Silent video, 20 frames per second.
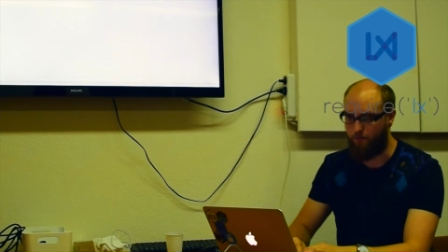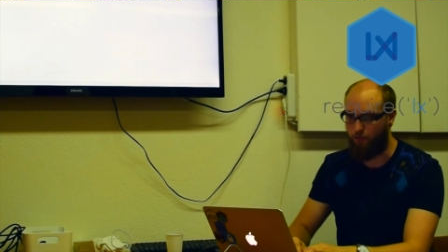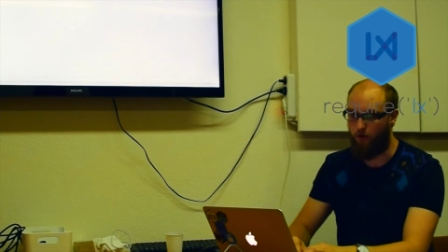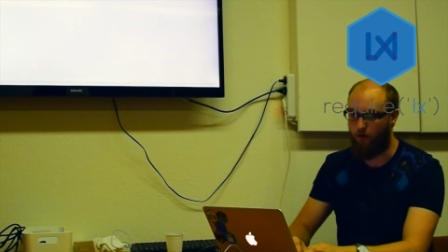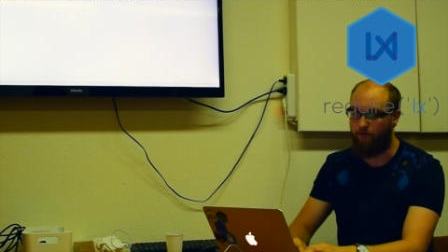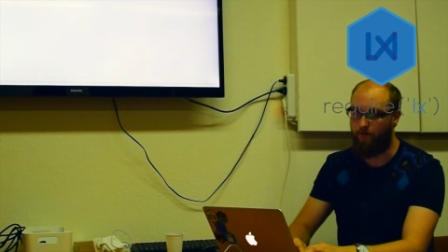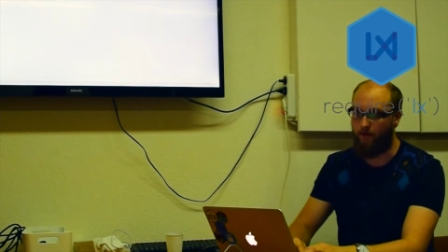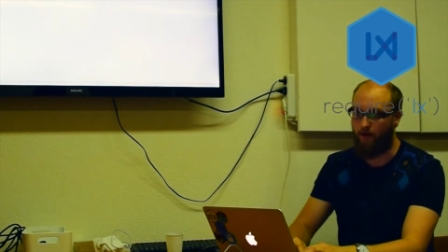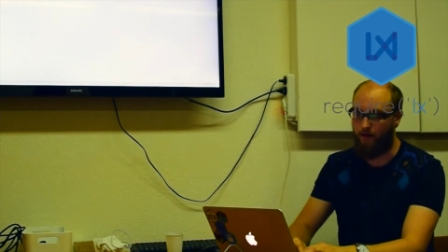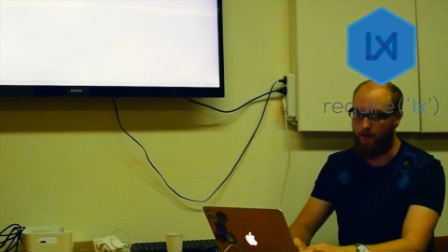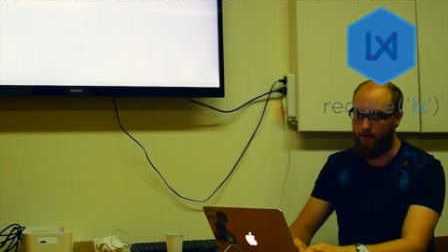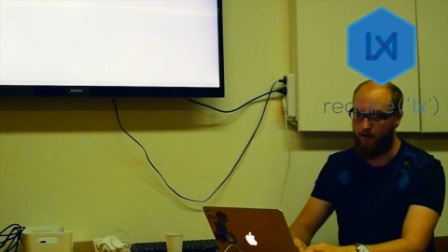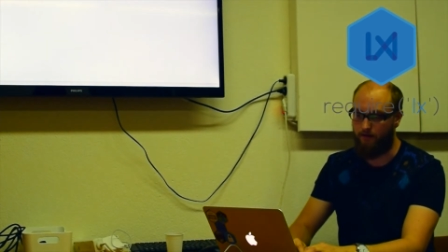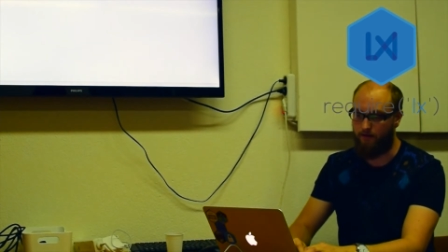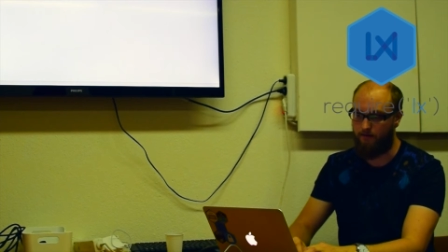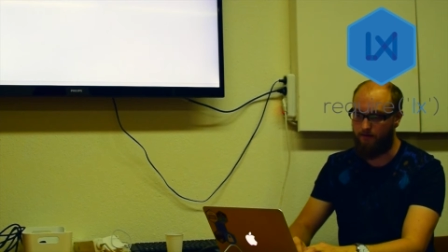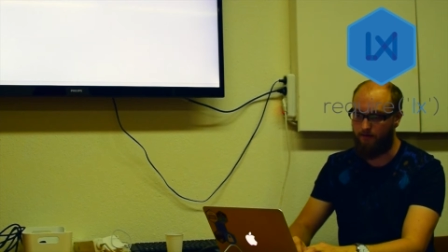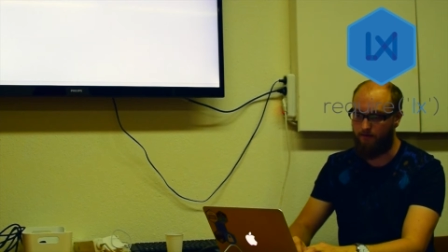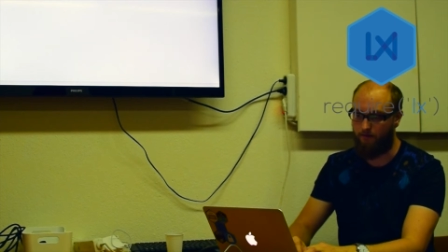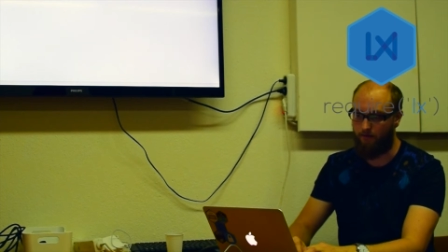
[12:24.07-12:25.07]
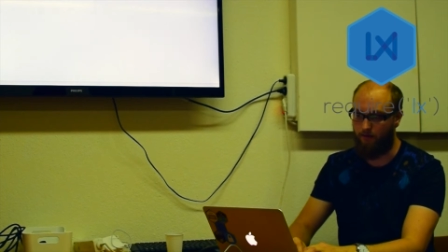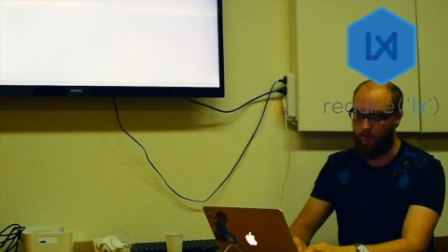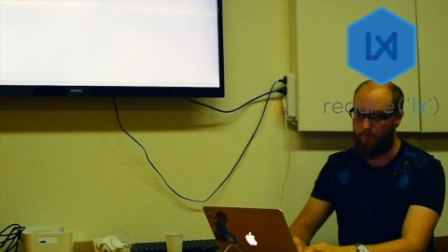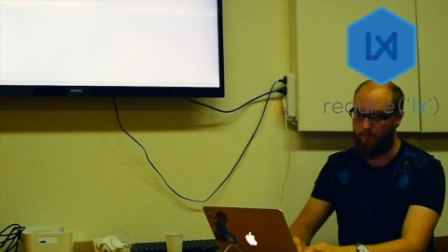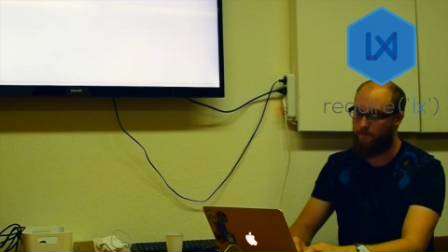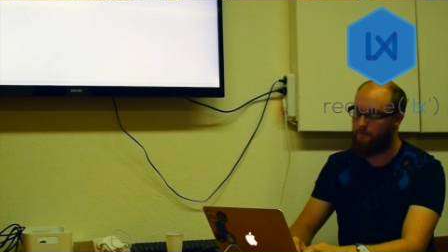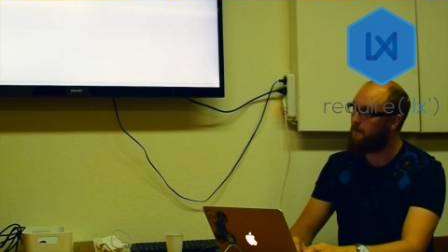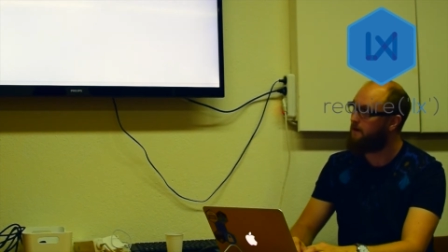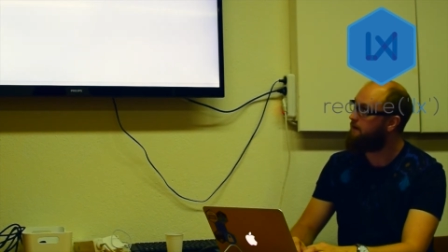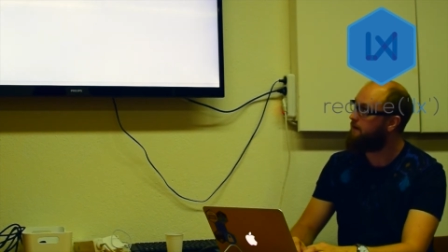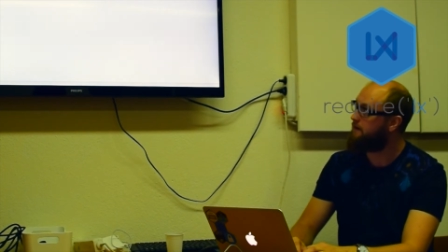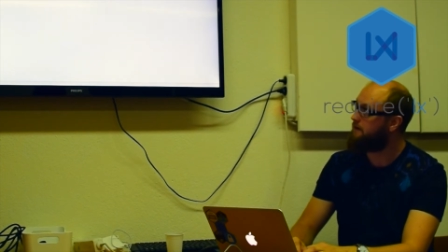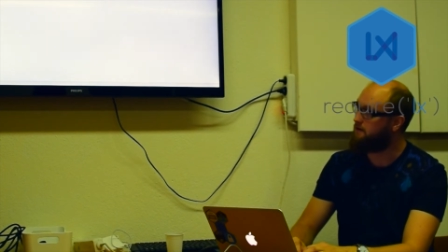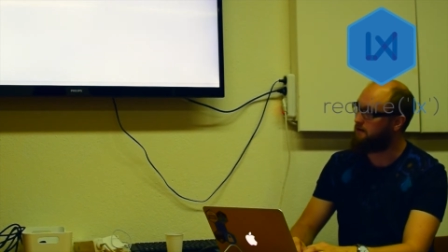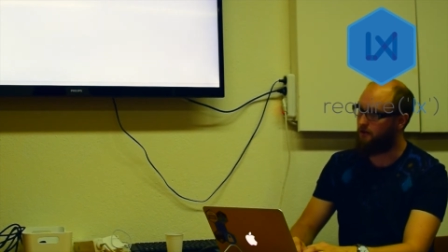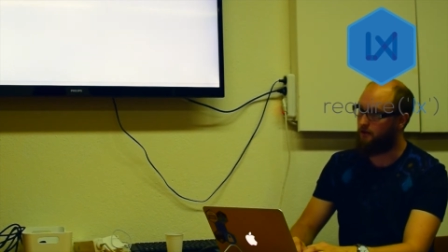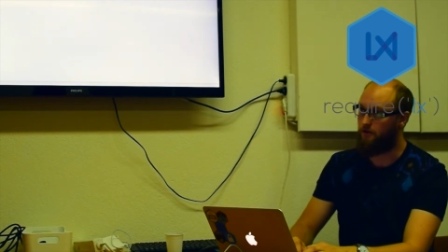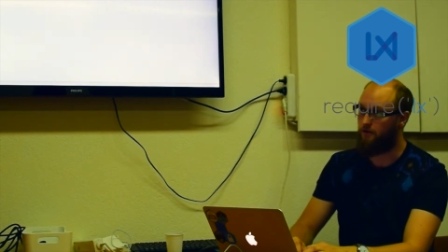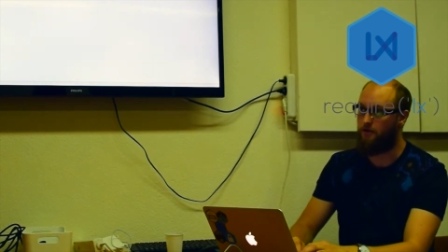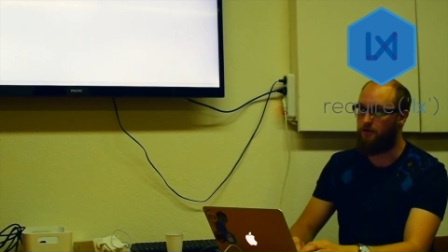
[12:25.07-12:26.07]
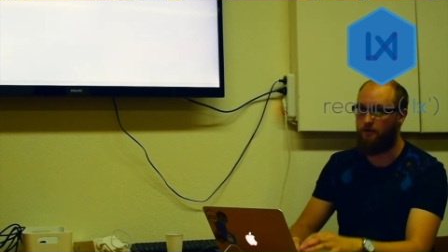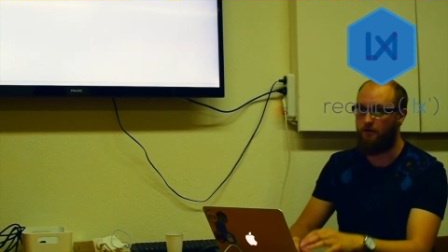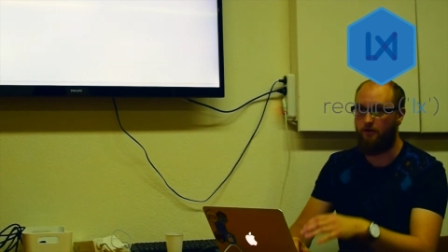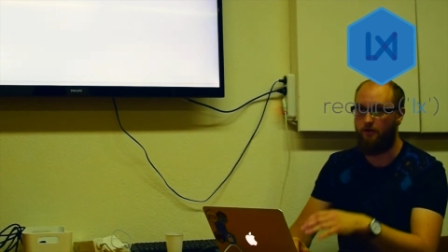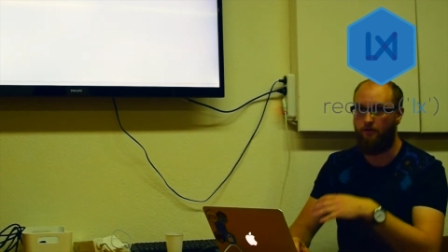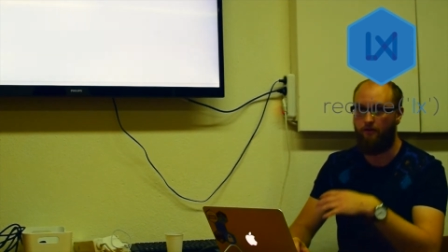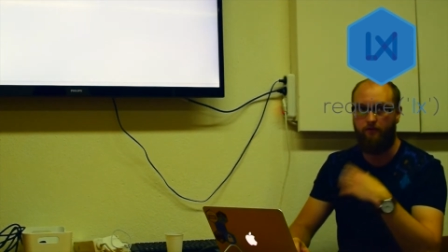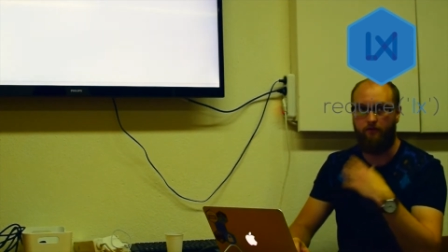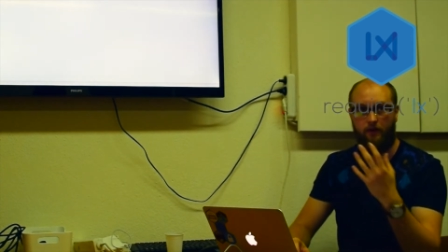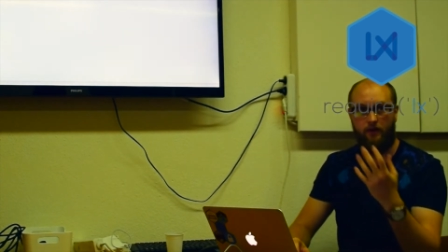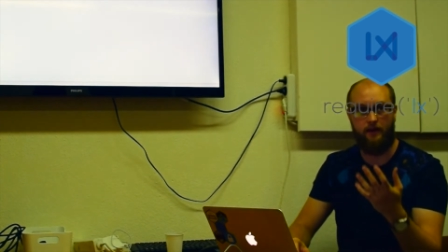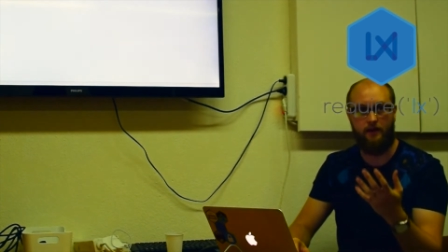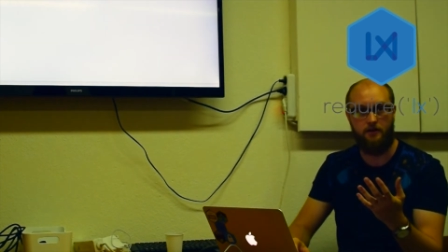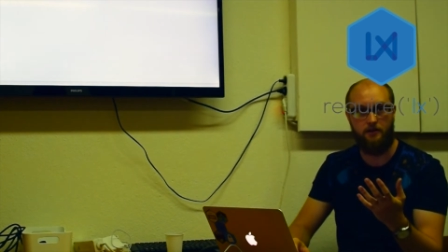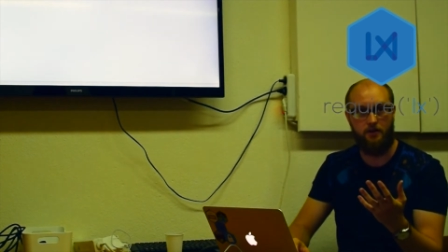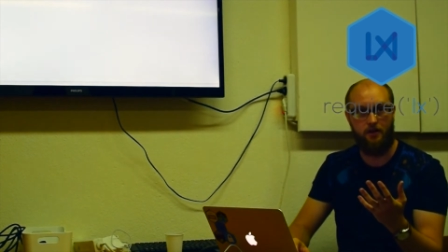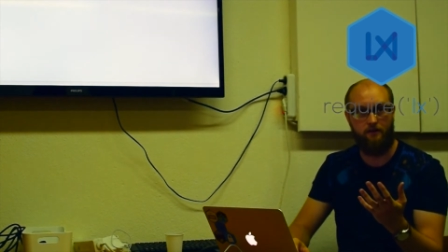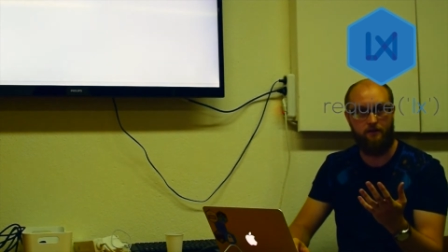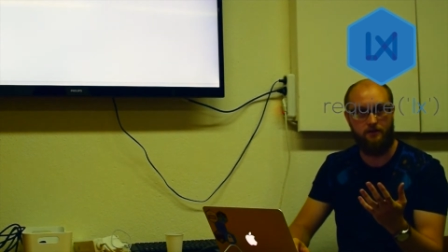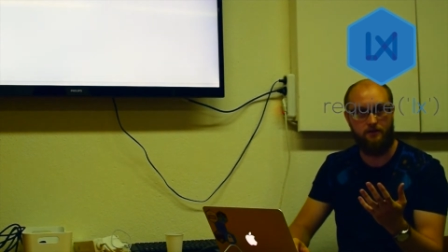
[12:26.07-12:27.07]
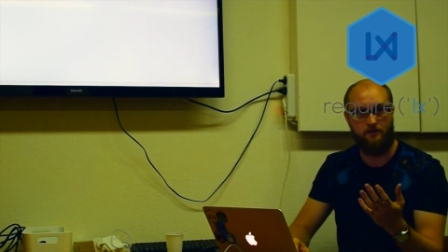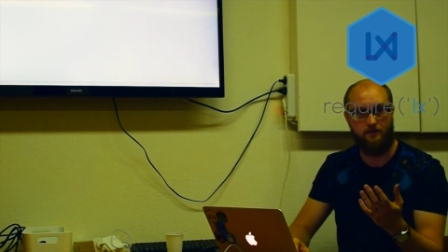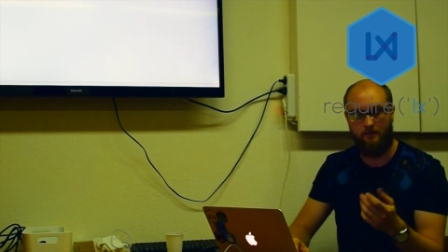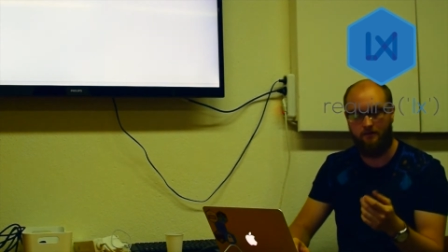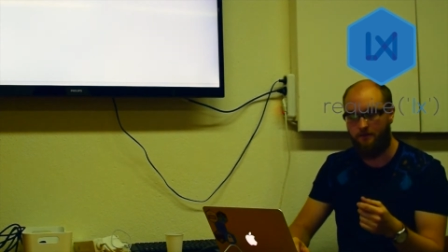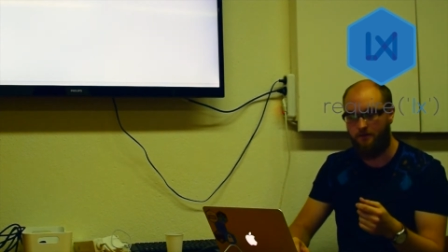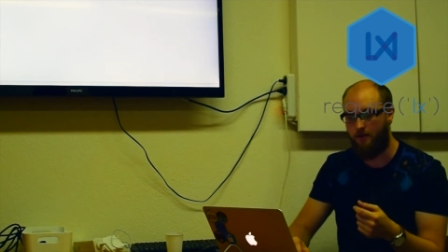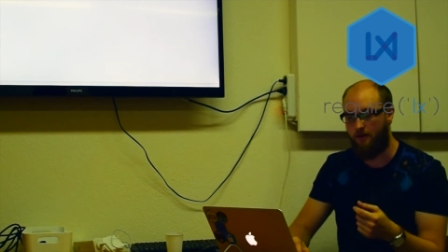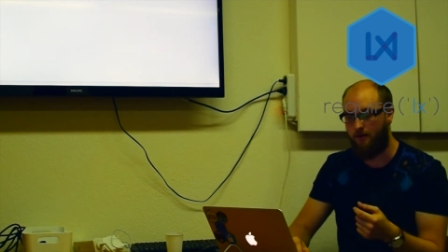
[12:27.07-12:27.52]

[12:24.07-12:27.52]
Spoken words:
profiling, right? So you can do front-end JavaScript.